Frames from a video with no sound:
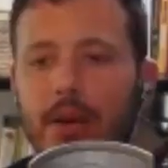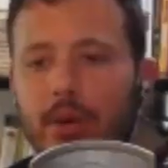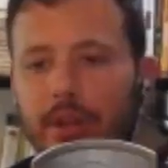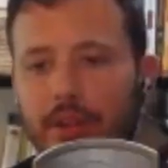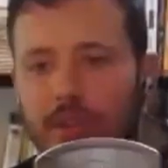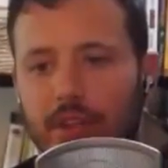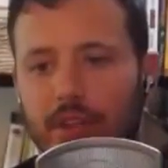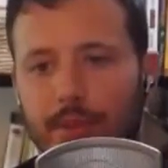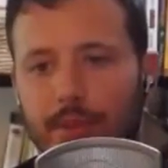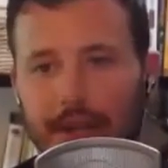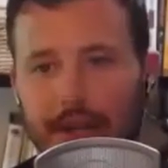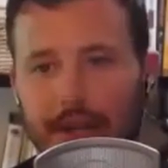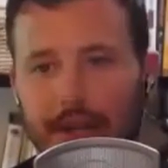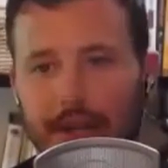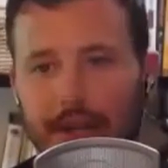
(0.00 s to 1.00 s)
do you think about
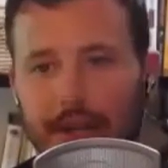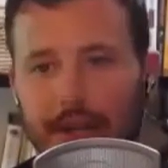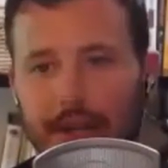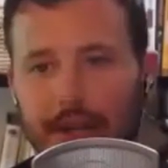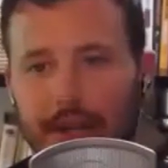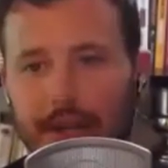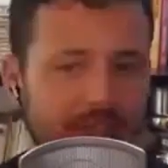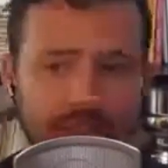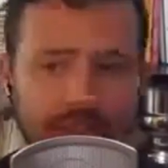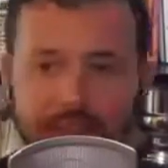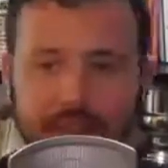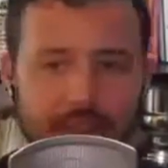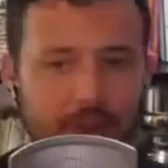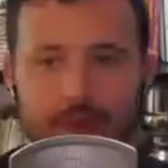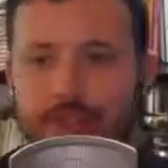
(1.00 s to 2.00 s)
NISA? Are you
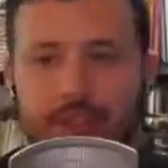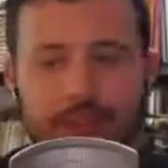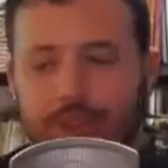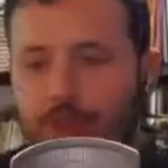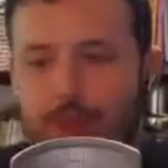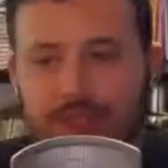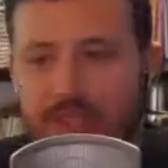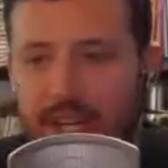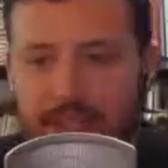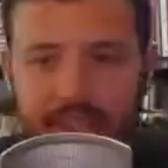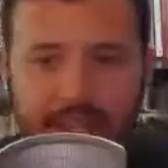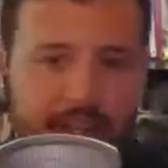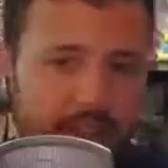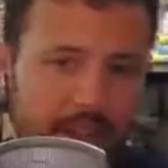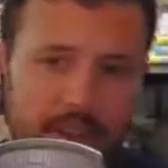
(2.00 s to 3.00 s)
excited, or do you just not
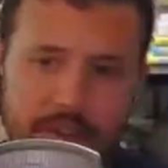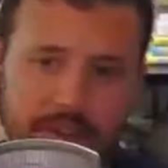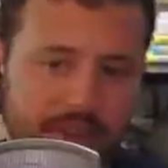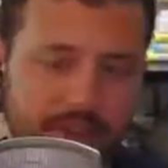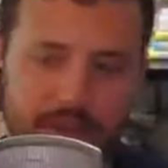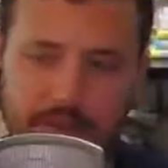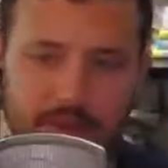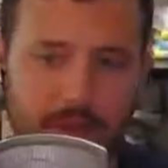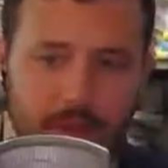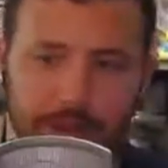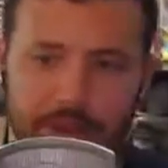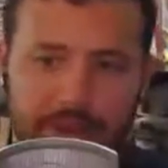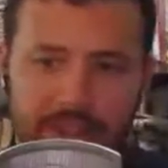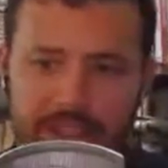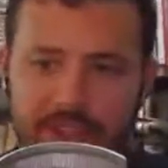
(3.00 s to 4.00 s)
care because it's lower
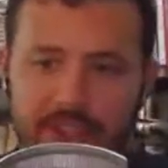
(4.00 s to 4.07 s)
divisions?